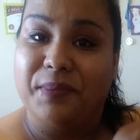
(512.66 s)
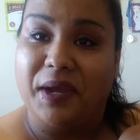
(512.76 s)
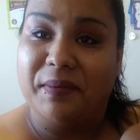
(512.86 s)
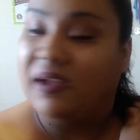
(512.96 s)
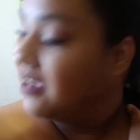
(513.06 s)
the
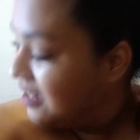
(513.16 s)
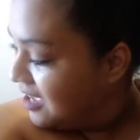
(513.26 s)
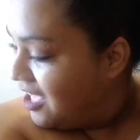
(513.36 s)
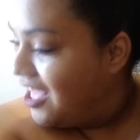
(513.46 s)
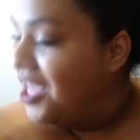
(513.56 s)
backpack.
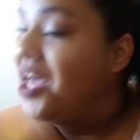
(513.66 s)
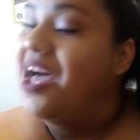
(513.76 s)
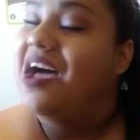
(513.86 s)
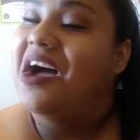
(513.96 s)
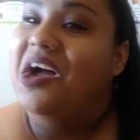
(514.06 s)

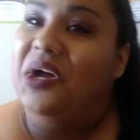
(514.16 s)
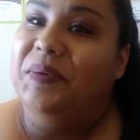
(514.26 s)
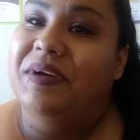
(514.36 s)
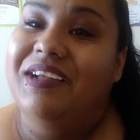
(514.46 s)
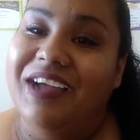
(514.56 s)

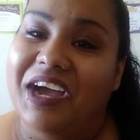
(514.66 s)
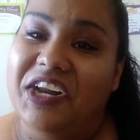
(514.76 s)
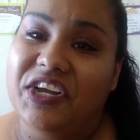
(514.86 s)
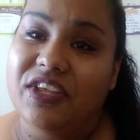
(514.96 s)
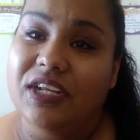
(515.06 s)

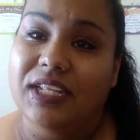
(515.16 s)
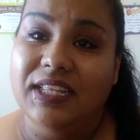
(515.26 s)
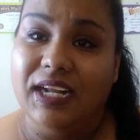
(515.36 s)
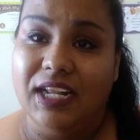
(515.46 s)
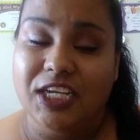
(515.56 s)
Another
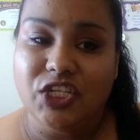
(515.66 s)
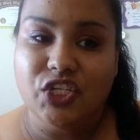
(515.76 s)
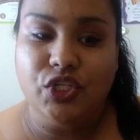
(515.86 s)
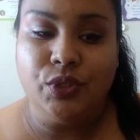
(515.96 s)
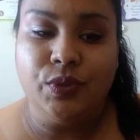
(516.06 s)
thing that I like to
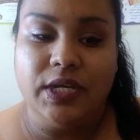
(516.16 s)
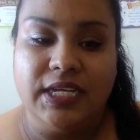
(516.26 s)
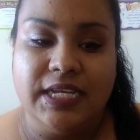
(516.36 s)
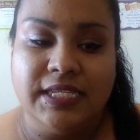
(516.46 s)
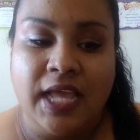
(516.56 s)
do
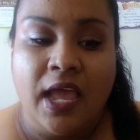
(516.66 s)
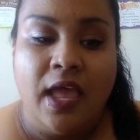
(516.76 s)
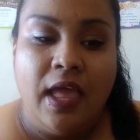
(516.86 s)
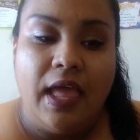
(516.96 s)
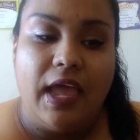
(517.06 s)
is,
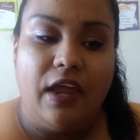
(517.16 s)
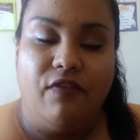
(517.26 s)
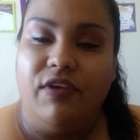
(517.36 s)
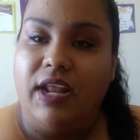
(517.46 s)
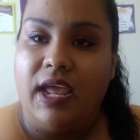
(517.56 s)

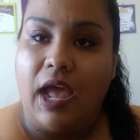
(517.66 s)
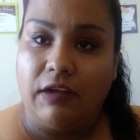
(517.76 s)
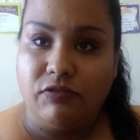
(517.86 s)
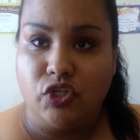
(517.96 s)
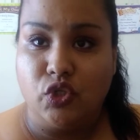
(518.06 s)
every day
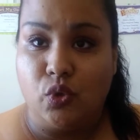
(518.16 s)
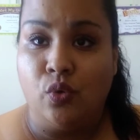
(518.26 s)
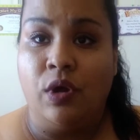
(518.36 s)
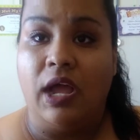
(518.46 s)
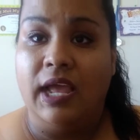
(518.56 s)
after
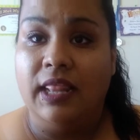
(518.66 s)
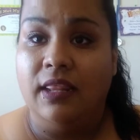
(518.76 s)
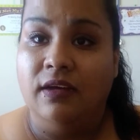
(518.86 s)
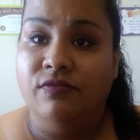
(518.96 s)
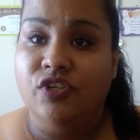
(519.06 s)
school, I
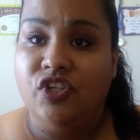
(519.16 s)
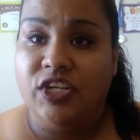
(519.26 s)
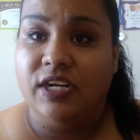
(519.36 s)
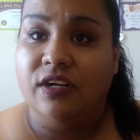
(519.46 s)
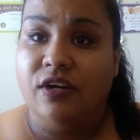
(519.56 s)
love to
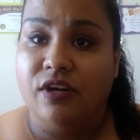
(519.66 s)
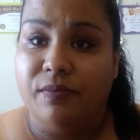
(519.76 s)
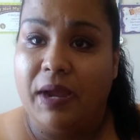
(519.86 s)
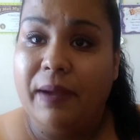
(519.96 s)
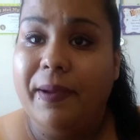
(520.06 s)
check her
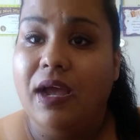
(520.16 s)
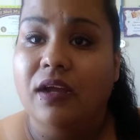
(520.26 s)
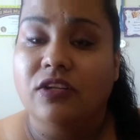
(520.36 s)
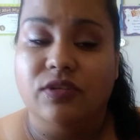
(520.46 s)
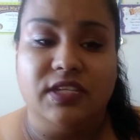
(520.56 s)

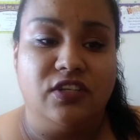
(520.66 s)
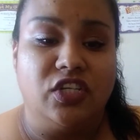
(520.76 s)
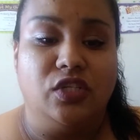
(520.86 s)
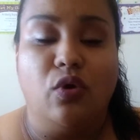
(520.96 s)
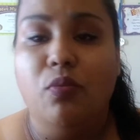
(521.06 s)
backpack to see if
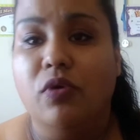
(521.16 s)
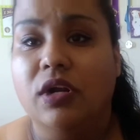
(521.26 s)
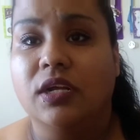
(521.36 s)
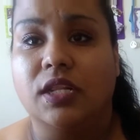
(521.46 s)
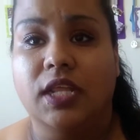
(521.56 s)
she has
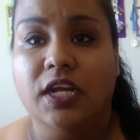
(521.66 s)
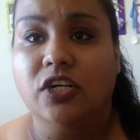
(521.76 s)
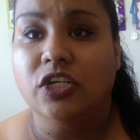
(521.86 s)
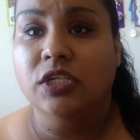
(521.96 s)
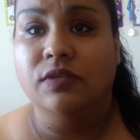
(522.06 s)
homework,
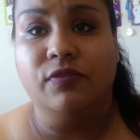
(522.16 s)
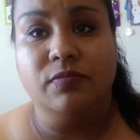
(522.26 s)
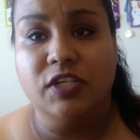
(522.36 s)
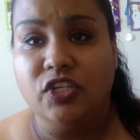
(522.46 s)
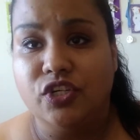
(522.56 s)
letters
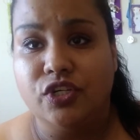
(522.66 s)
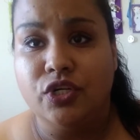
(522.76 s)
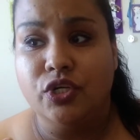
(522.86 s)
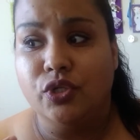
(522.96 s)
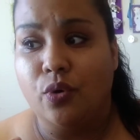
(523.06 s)
from
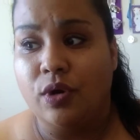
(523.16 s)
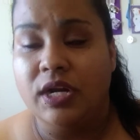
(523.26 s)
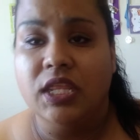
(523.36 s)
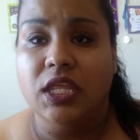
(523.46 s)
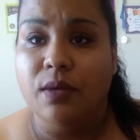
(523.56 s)
teachers, or
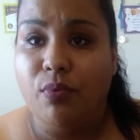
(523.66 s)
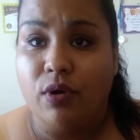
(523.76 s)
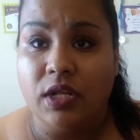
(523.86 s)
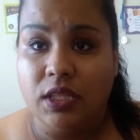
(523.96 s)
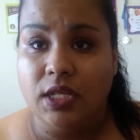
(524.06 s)
anything
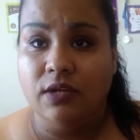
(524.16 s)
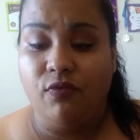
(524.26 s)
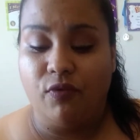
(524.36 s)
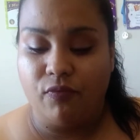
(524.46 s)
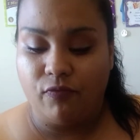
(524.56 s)
important thing
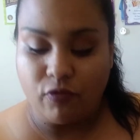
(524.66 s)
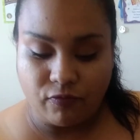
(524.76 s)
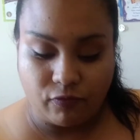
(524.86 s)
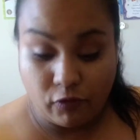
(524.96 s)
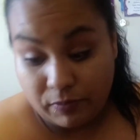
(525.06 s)

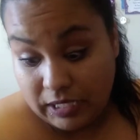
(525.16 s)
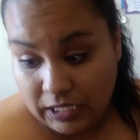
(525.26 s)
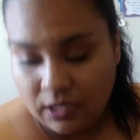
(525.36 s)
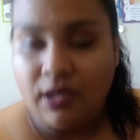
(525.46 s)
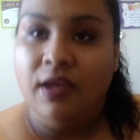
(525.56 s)
for
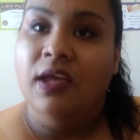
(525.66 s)
me.